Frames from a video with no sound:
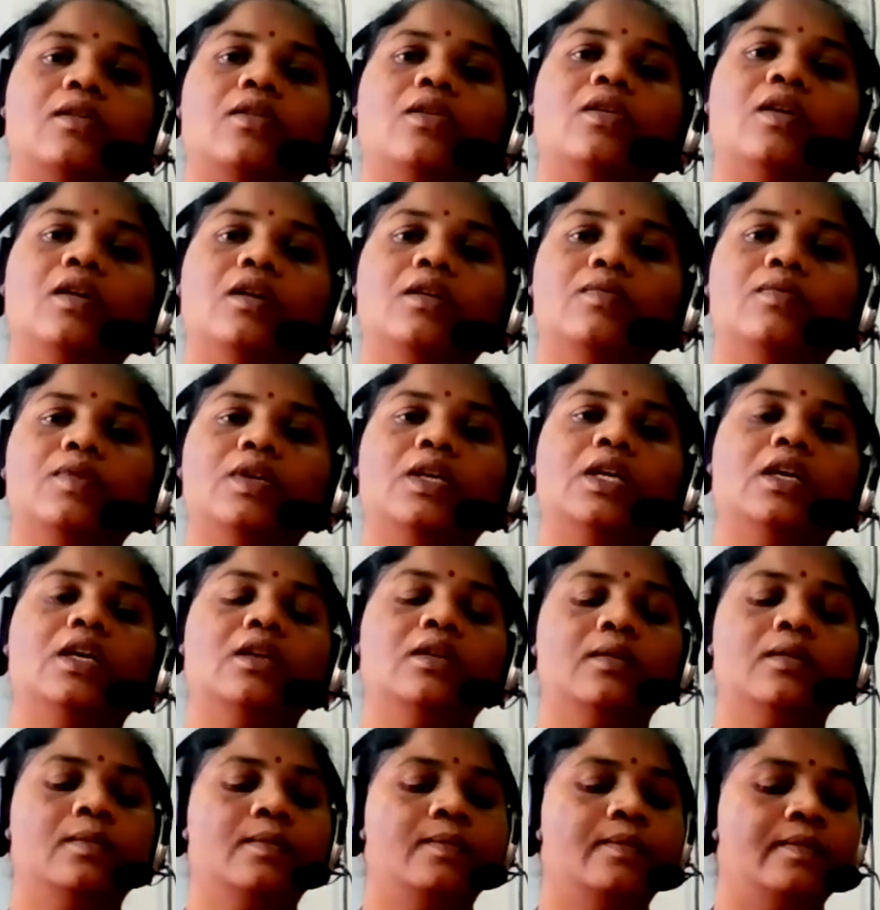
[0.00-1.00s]
Or we
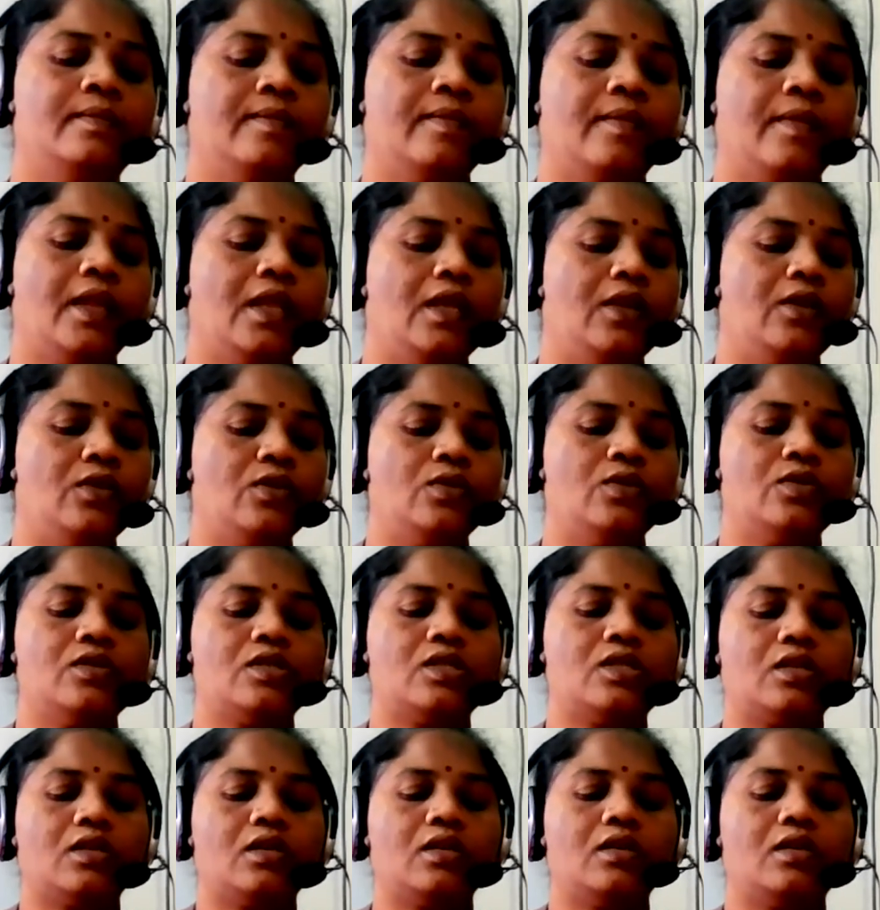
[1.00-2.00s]
can use